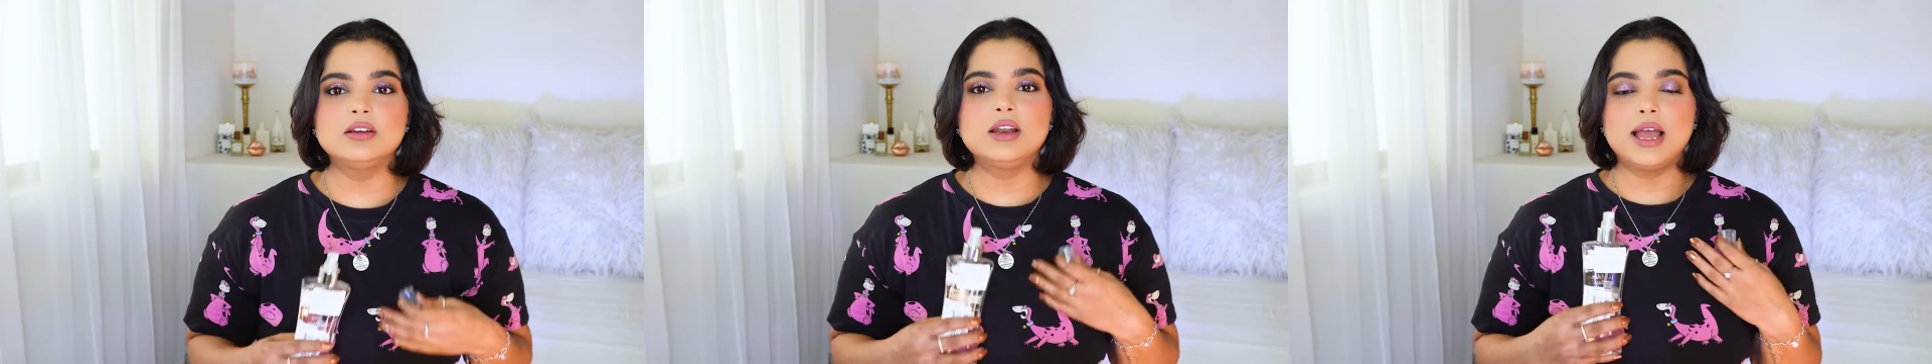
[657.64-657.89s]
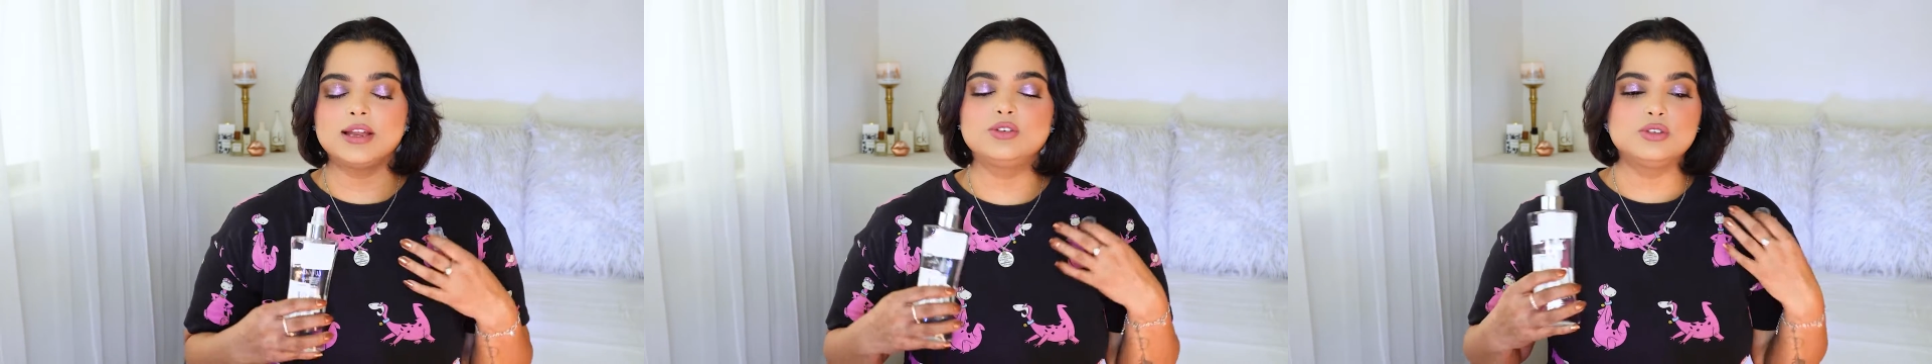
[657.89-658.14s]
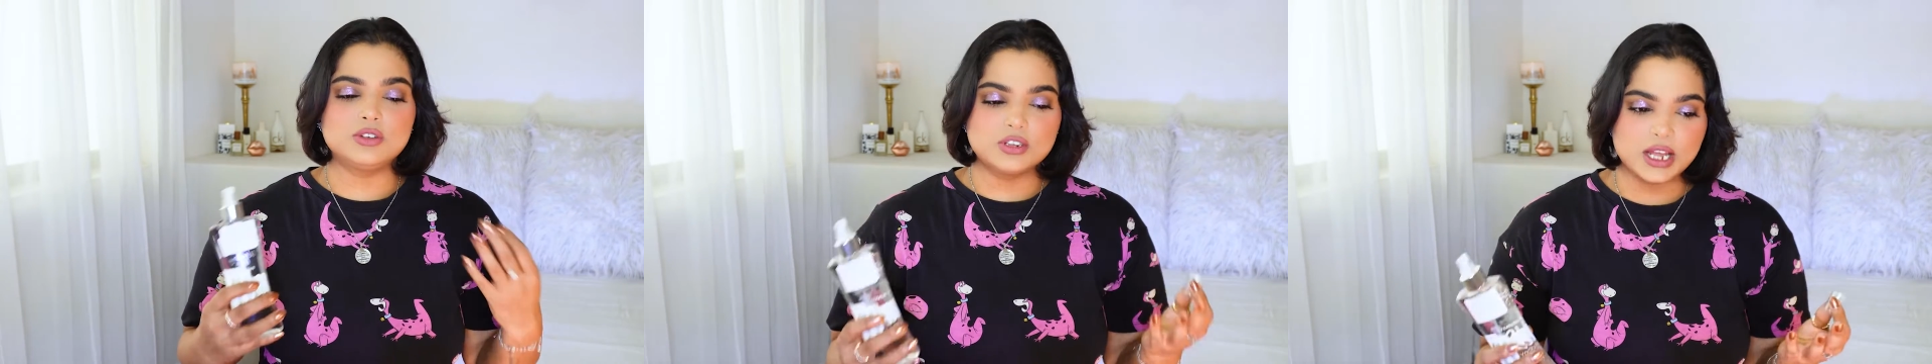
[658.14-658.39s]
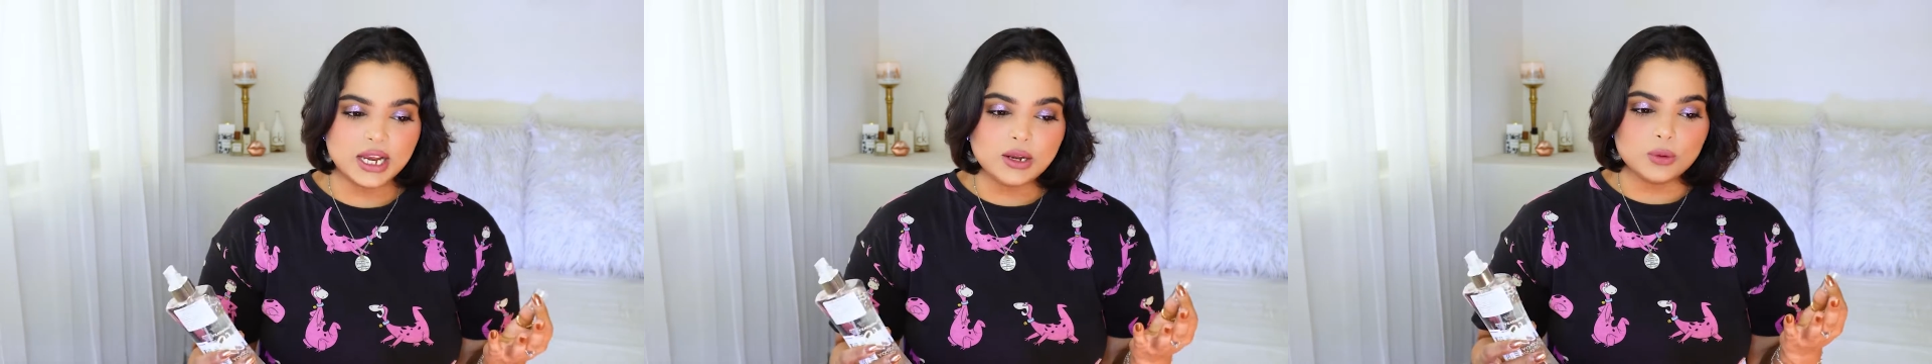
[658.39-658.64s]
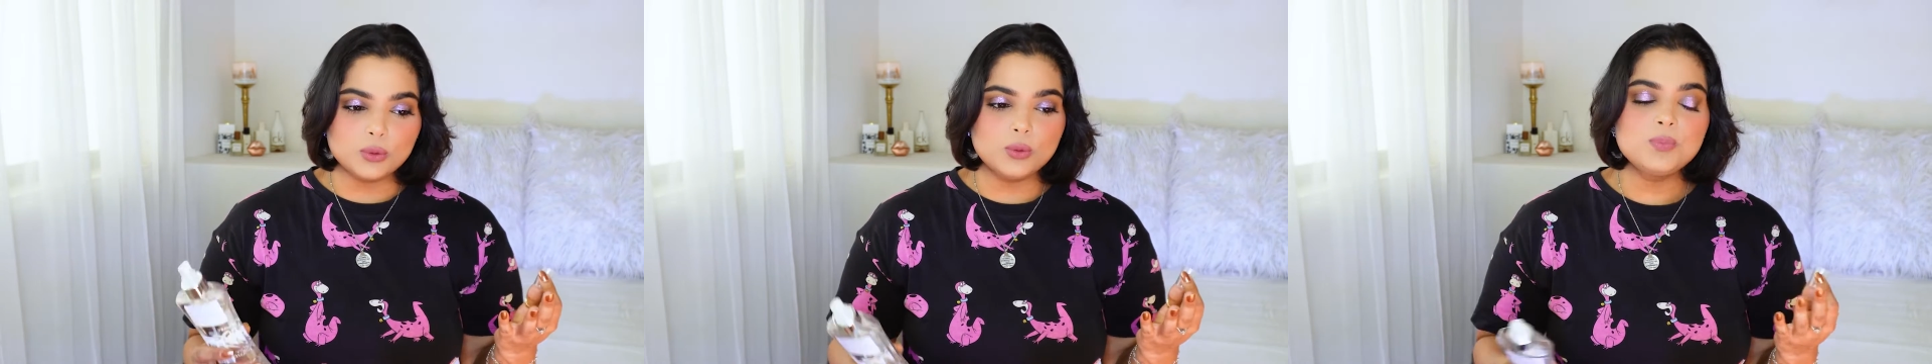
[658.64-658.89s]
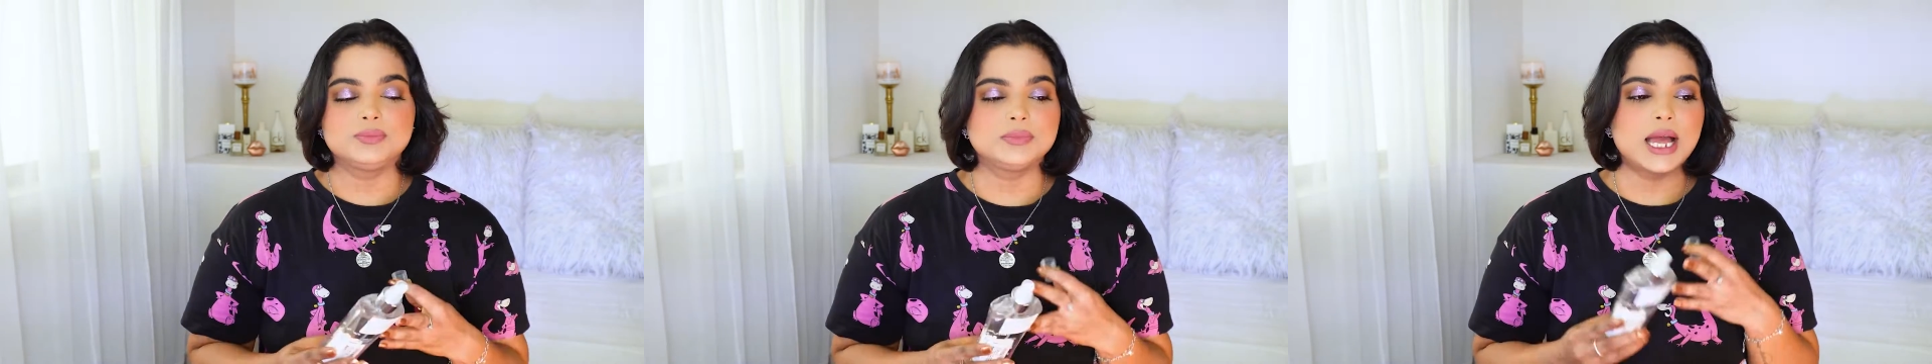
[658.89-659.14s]
like to tell
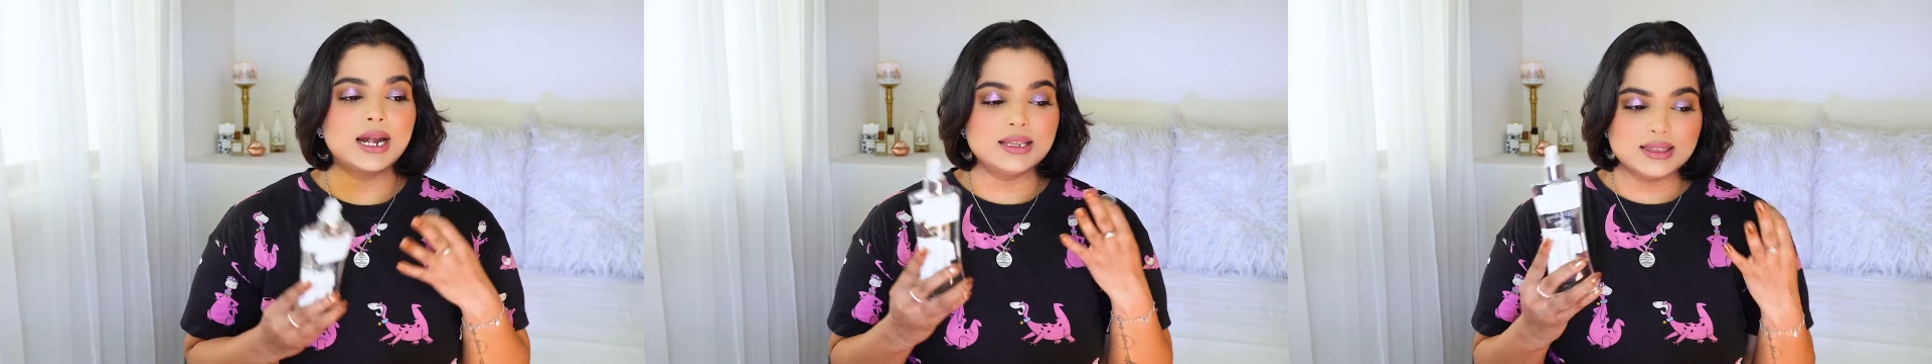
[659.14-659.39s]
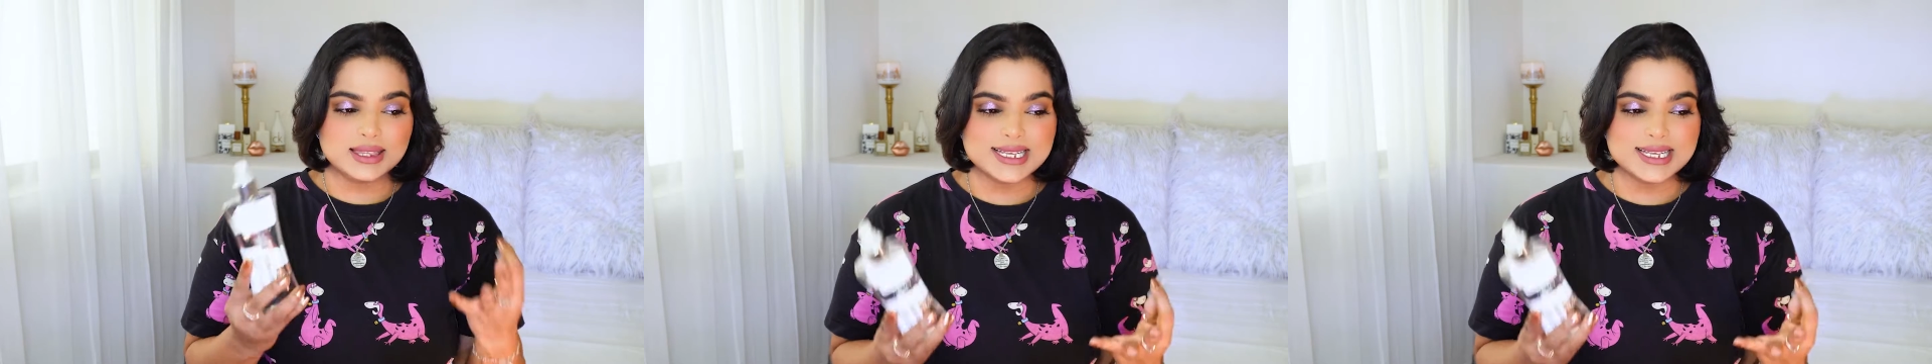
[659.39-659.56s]
you that